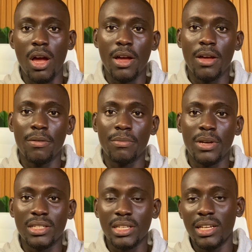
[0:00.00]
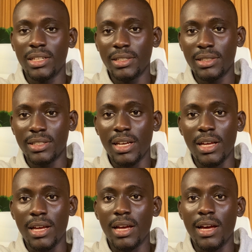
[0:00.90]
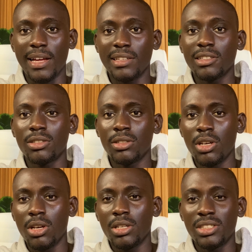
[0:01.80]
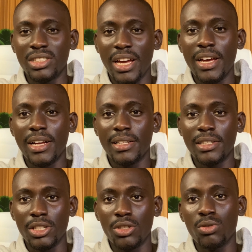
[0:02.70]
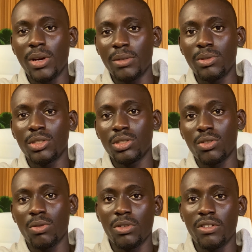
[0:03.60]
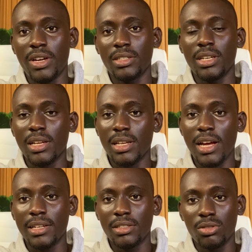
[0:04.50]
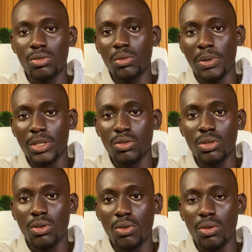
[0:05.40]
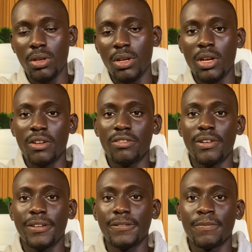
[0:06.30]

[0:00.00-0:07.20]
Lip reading: escalate and dial a human being's number, right, and add the person to the call, right.